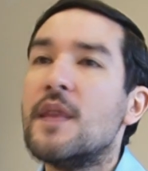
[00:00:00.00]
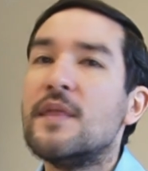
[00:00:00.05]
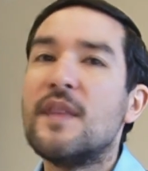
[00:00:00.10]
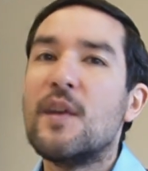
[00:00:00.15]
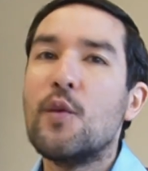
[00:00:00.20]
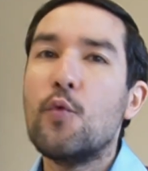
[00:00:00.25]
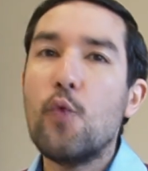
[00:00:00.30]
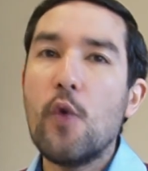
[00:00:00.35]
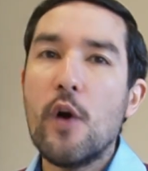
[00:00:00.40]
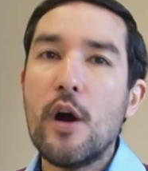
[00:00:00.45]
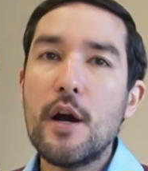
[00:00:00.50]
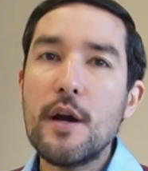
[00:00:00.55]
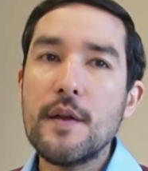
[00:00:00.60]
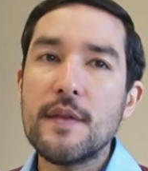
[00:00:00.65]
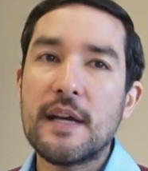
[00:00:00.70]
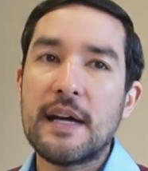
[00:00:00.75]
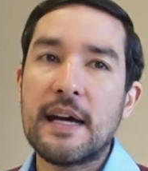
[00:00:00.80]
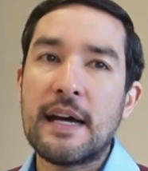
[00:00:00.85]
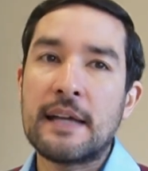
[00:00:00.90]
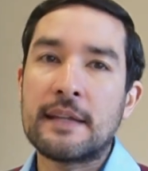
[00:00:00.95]
the war
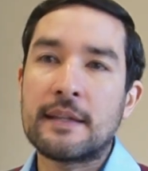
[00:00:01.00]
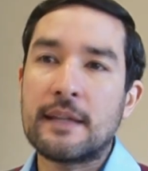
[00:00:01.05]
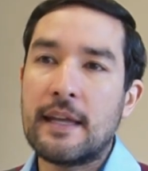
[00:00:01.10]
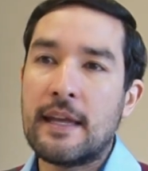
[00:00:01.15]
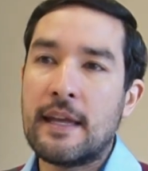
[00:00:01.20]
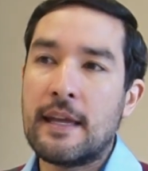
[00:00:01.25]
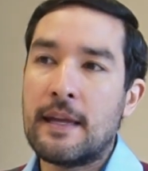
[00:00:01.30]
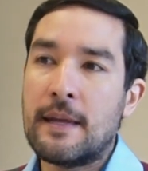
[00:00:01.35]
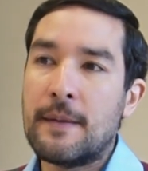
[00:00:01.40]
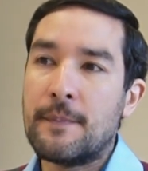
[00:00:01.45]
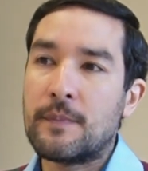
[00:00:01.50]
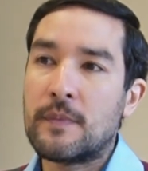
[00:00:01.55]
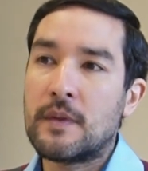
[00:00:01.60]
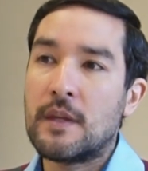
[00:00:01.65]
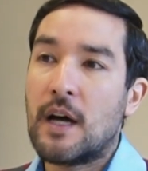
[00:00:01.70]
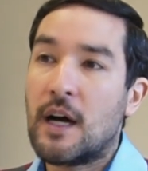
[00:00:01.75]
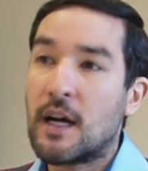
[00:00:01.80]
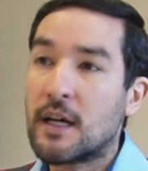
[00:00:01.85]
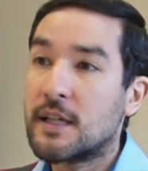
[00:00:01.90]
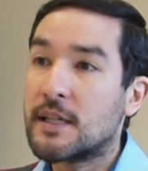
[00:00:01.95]
that
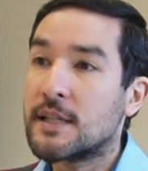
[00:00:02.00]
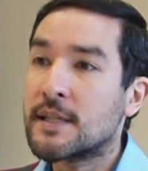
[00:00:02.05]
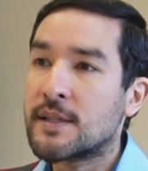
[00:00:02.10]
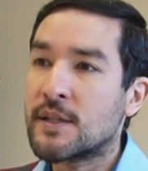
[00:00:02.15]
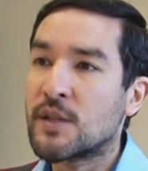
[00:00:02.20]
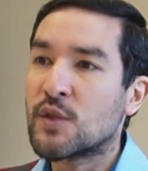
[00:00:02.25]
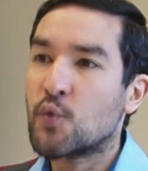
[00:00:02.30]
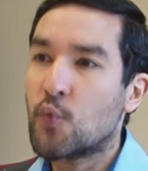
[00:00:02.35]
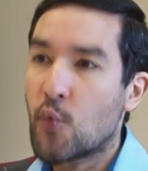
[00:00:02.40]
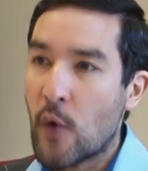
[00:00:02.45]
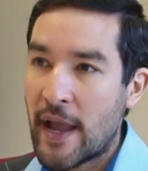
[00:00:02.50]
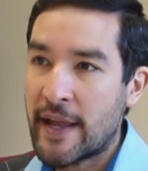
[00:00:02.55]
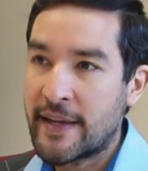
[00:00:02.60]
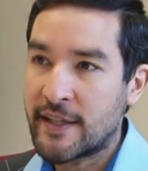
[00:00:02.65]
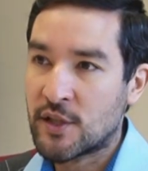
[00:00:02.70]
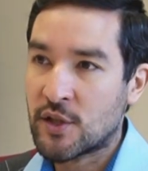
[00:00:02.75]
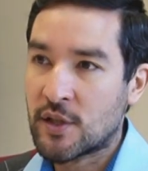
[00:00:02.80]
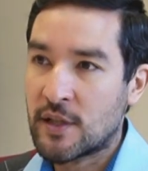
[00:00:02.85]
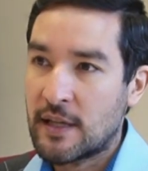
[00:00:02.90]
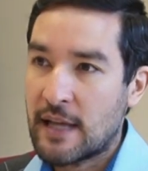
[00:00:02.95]
um, Augustus
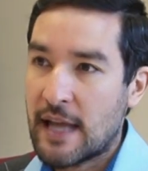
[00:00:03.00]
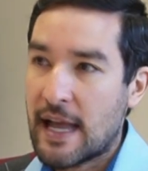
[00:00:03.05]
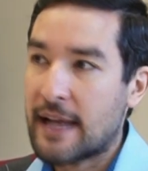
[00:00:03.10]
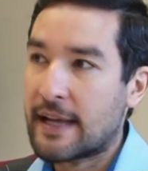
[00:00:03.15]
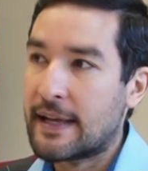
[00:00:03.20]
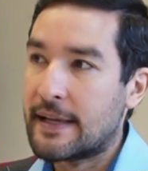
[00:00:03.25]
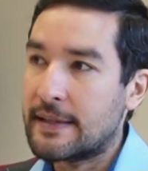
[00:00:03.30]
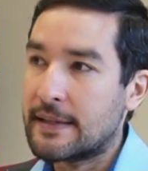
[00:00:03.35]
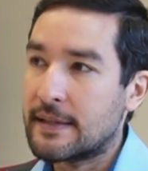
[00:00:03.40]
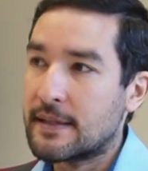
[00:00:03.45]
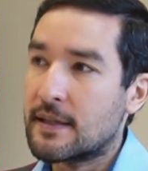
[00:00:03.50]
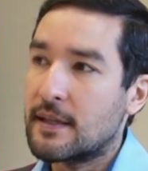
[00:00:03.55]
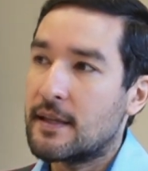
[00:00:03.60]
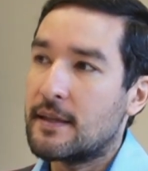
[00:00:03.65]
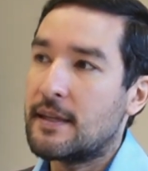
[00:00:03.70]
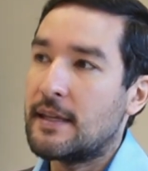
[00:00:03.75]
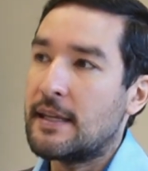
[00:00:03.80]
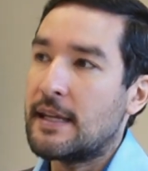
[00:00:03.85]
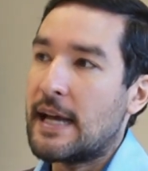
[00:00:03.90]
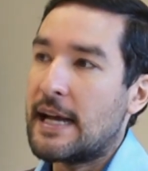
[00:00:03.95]
waged against
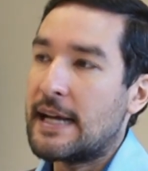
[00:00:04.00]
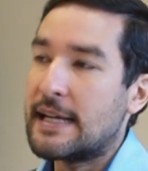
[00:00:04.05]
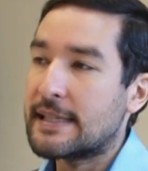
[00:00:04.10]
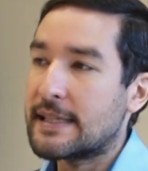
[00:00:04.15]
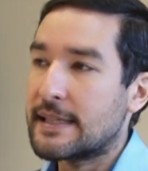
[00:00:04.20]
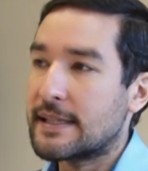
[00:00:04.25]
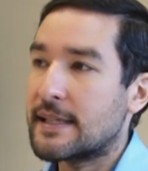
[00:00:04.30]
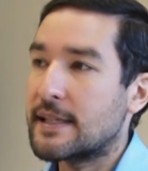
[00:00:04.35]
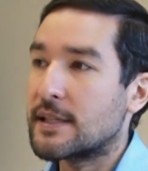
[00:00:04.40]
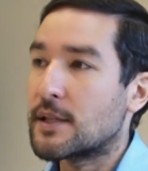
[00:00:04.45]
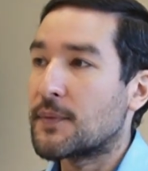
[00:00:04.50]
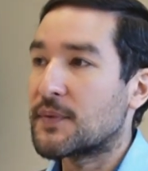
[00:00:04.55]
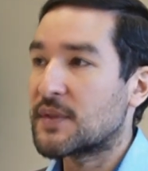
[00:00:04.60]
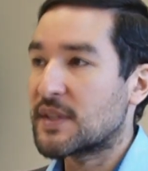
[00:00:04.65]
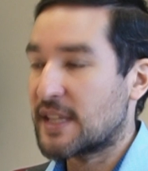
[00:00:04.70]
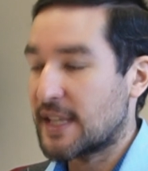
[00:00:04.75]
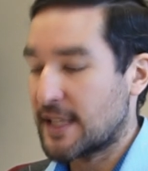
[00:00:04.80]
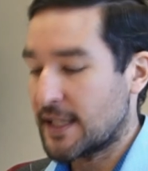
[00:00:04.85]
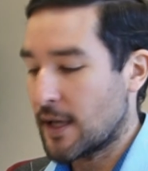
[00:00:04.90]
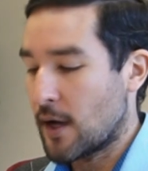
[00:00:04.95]
the assassins of
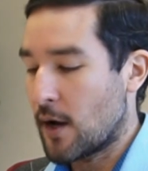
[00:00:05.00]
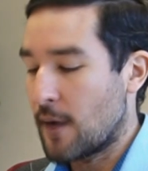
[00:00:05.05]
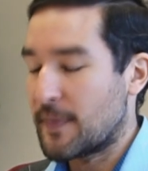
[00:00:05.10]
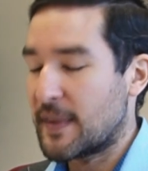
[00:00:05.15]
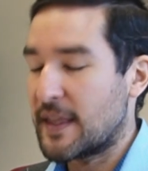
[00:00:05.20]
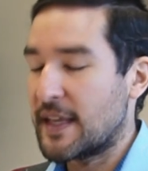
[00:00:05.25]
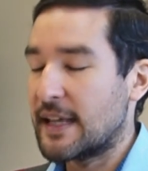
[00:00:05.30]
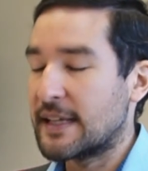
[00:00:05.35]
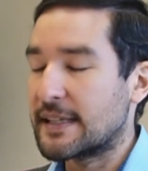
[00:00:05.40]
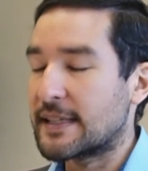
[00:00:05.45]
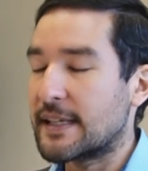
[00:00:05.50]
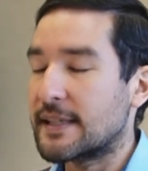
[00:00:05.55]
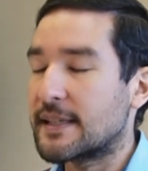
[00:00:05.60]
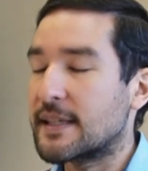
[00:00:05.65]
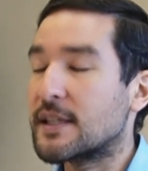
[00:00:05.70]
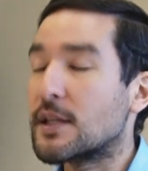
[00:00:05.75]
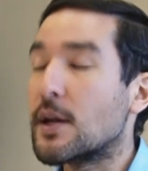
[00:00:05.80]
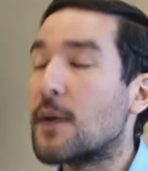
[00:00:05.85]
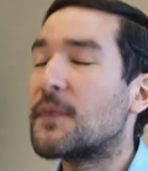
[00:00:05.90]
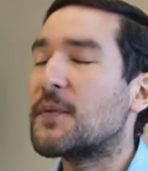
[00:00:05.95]
C um, the
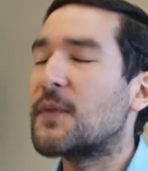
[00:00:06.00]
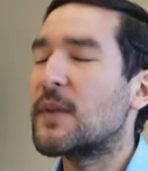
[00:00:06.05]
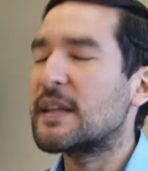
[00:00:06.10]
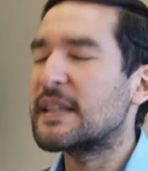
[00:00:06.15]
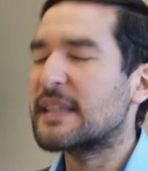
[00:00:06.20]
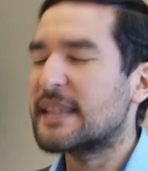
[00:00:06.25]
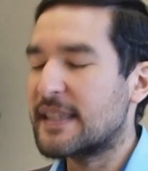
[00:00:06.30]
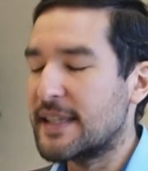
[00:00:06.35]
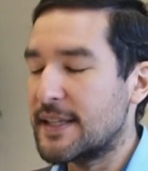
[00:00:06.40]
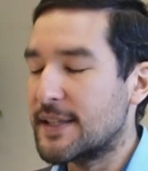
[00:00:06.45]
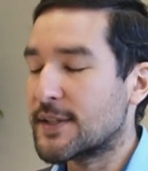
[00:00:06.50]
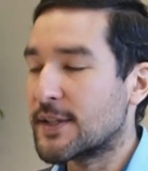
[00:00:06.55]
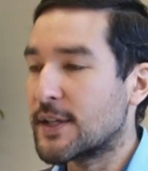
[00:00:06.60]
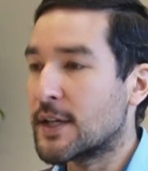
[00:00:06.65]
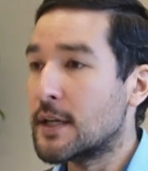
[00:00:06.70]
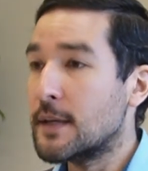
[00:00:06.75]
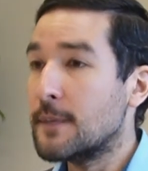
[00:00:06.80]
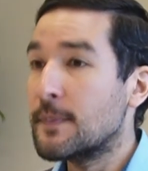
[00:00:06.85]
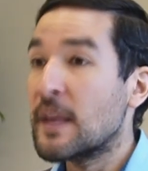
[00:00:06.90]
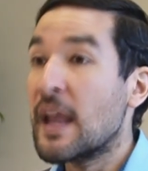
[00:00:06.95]
assassins of
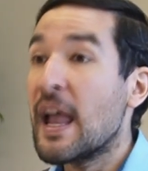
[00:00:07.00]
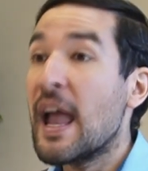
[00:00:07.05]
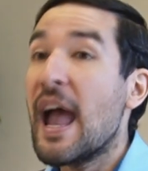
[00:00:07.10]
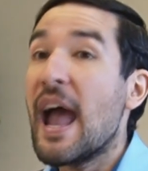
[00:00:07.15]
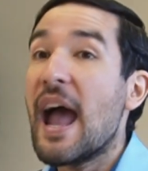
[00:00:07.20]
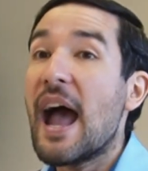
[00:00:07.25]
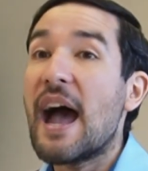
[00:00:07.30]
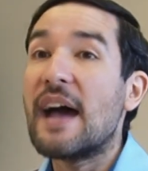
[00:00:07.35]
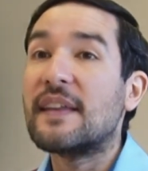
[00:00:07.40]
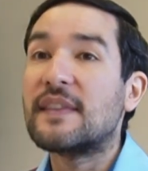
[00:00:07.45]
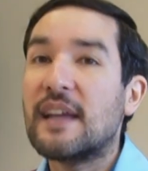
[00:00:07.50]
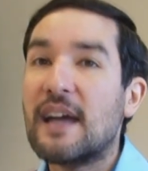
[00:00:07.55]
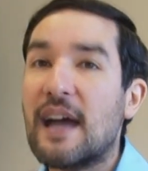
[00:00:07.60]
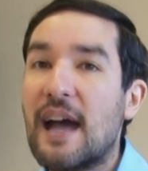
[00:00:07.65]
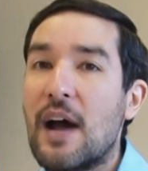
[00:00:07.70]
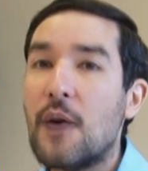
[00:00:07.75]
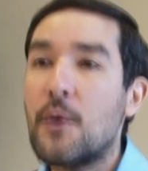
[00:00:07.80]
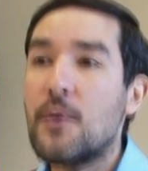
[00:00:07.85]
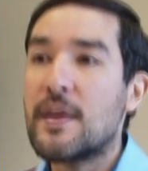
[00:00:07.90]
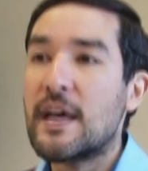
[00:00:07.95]
Caesar, and
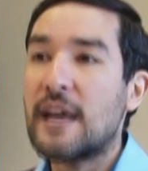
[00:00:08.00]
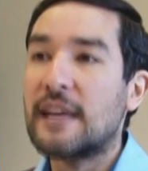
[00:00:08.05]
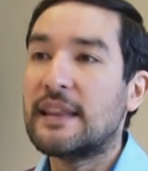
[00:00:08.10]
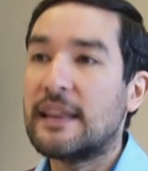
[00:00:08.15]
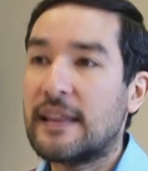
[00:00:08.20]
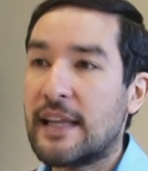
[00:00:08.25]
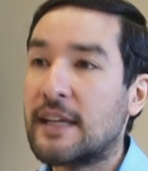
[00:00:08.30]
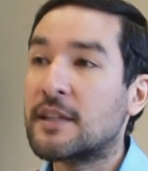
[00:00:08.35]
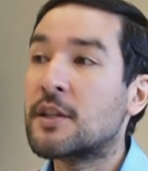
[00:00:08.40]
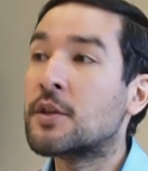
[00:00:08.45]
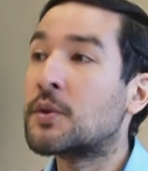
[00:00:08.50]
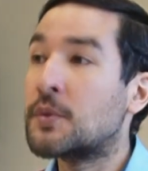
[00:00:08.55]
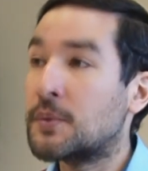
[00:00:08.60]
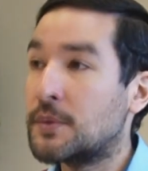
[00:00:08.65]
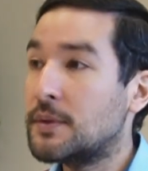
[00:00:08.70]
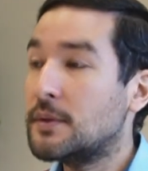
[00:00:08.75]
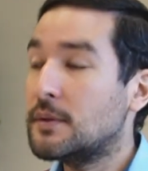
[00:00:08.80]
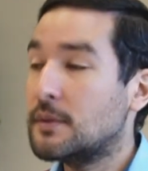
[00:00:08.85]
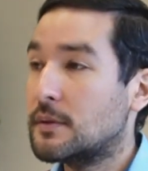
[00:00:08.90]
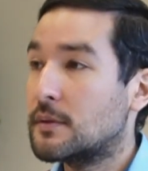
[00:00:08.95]
how that led
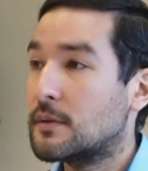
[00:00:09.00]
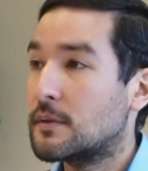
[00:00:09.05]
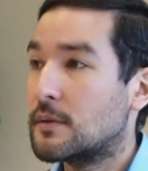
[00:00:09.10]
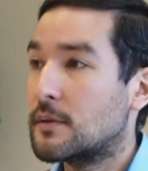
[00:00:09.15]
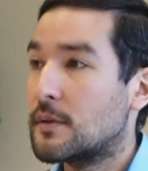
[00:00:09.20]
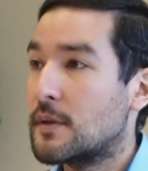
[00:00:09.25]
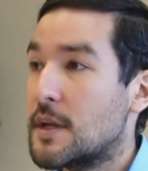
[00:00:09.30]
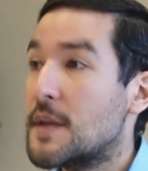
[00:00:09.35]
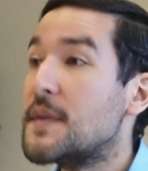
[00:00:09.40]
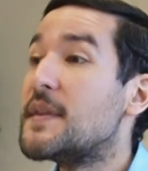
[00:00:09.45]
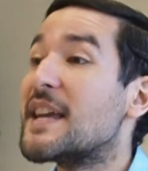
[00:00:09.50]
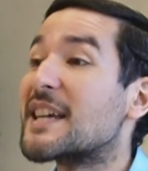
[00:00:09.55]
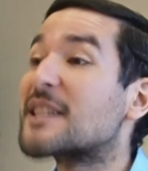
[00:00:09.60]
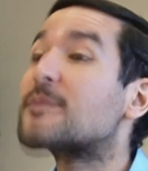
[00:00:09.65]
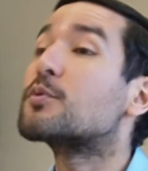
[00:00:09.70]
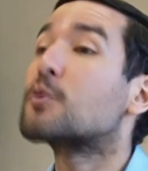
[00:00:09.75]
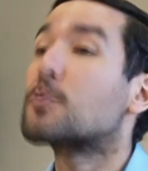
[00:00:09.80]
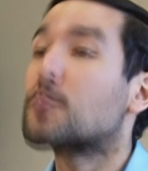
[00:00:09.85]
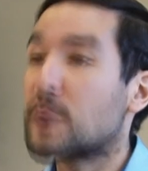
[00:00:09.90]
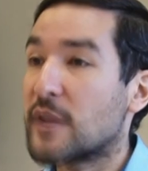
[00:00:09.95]
to the
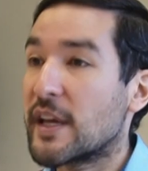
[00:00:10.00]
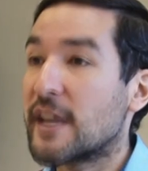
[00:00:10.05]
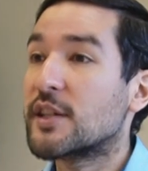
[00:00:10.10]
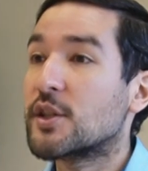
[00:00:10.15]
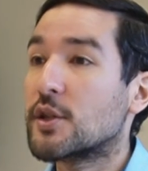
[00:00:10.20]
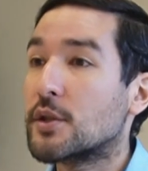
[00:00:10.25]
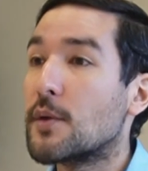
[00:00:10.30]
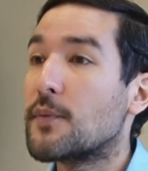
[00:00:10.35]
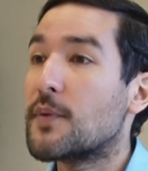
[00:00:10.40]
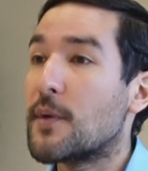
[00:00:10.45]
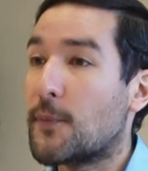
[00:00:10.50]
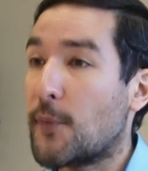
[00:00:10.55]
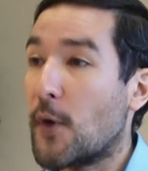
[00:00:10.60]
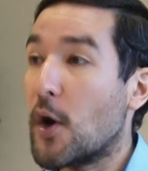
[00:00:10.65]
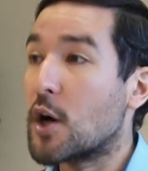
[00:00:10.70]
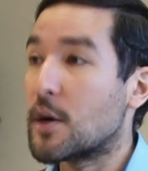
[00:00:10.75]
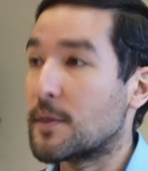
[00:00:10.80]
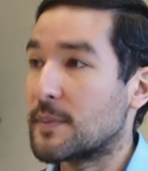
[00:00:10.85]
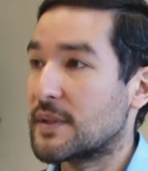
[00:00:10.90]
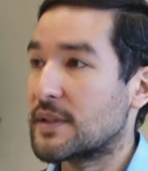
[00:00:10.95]
expropriation of the
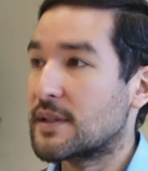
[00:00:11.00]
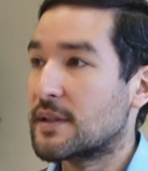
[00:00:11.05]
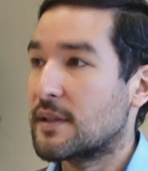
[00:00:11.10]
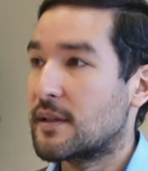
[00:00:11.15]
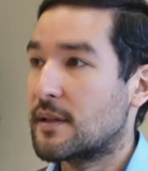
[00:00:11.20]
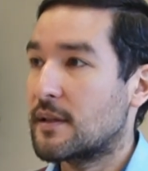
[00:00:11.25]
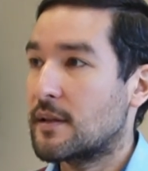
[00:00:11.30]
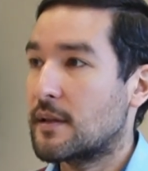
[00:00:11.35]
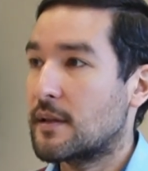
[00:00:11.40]
farms.